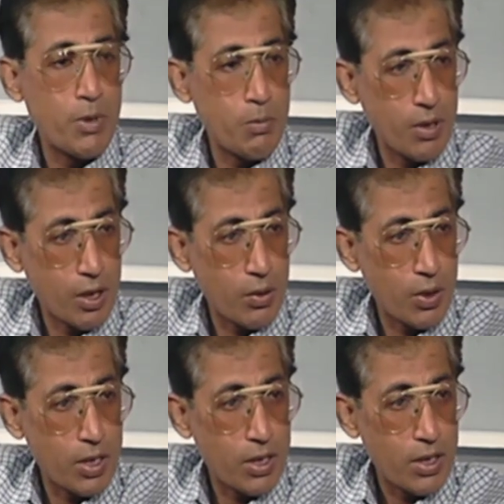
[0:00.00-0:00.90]
people are
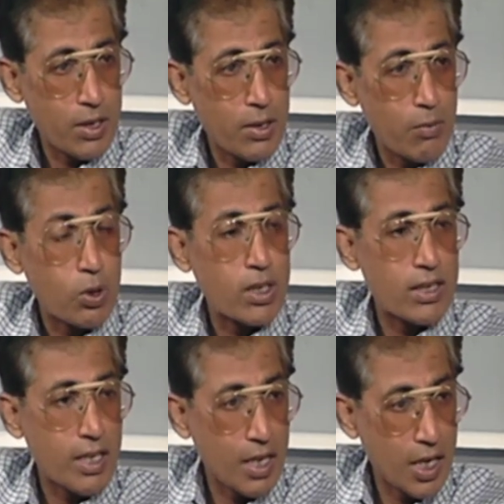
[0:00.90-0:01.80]
going, what are
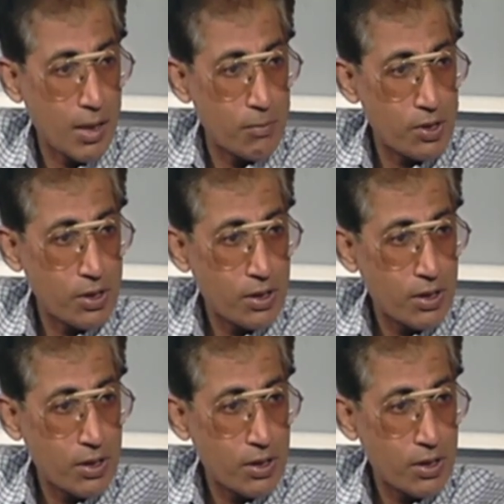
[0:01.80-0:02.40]
their names.